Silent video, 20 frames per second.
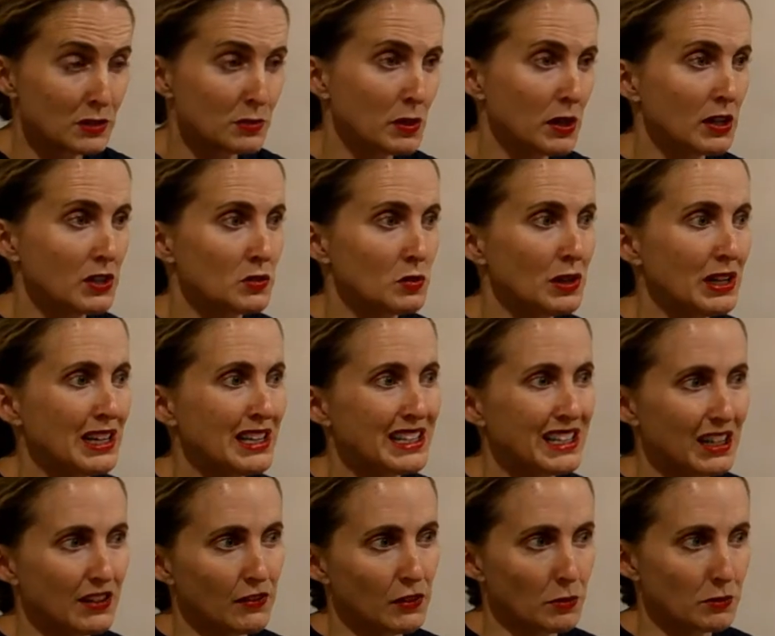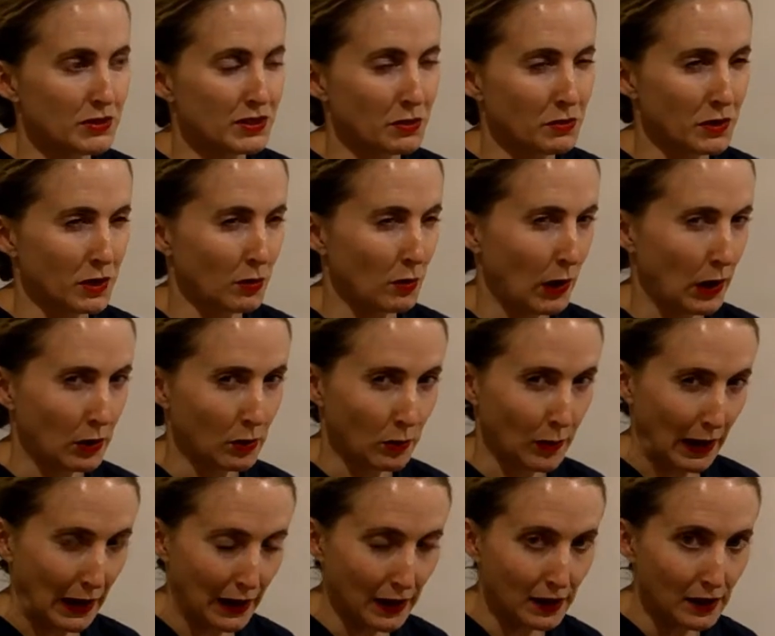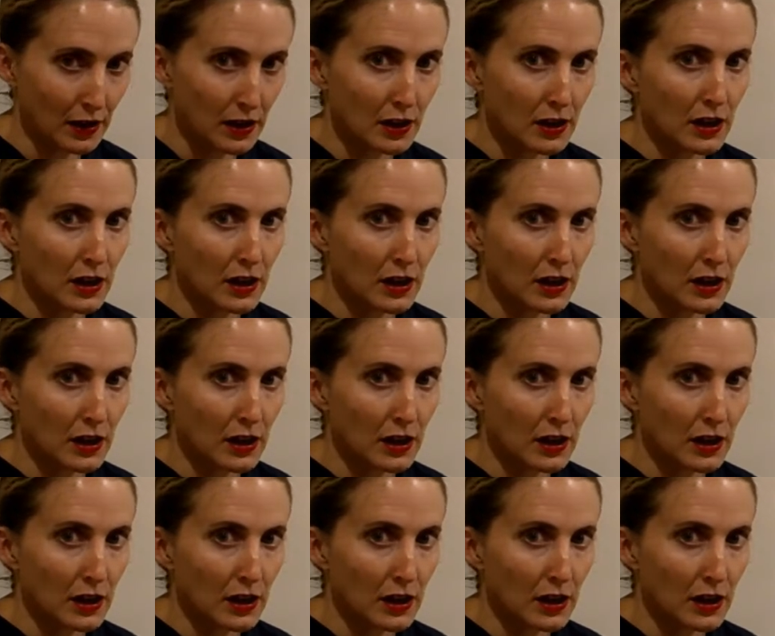because we need to give them something right away,